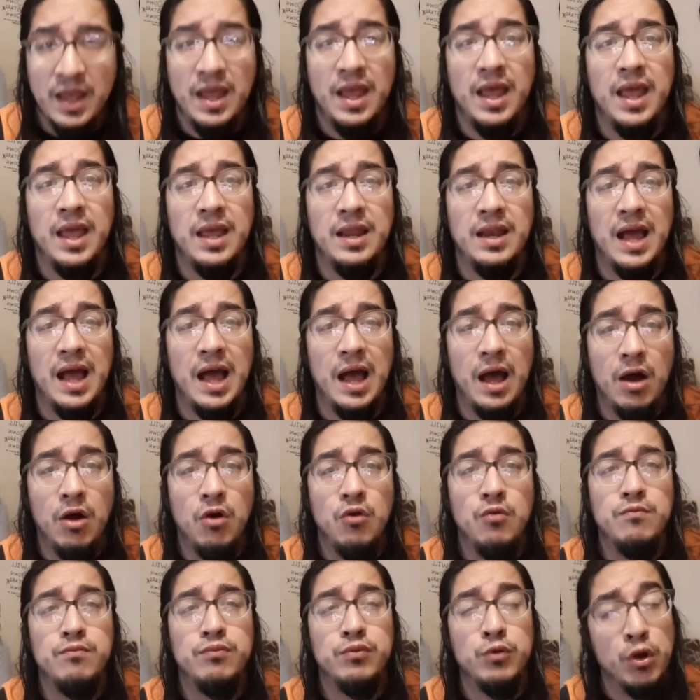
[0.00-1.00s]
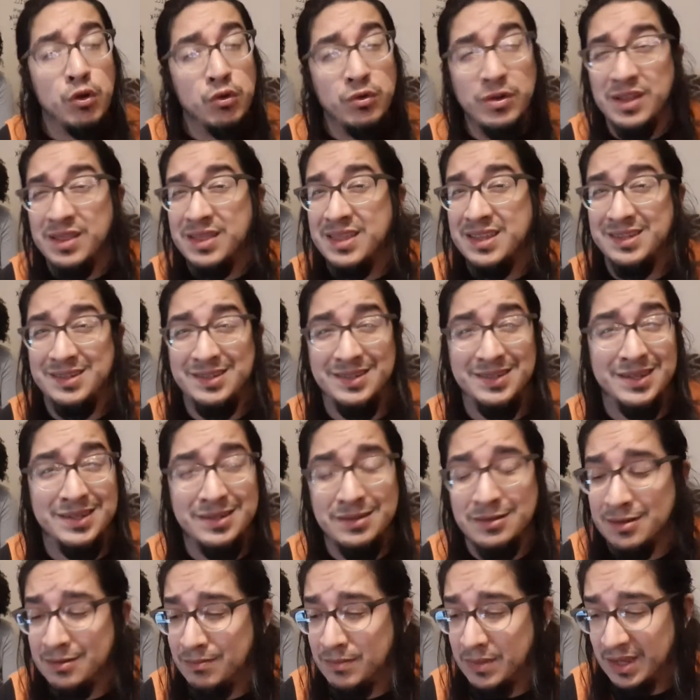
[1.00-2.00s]
and how broken the
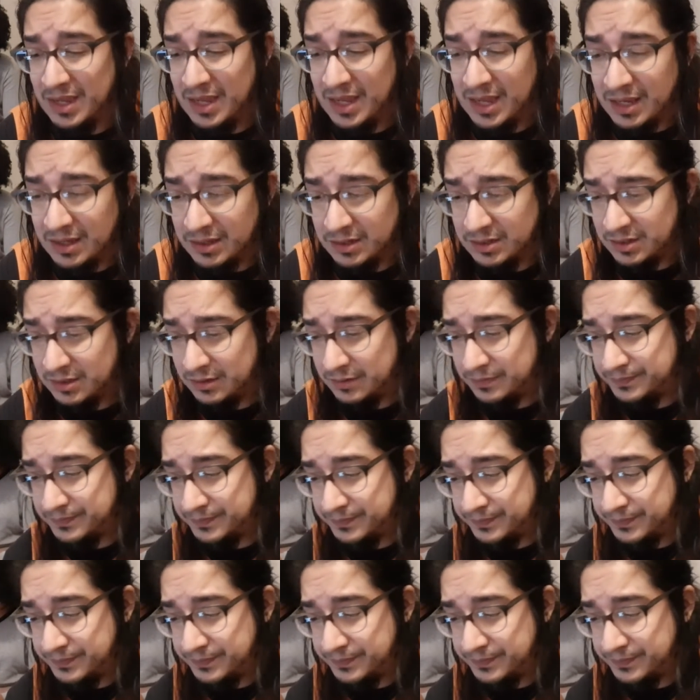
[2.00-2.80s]
system is.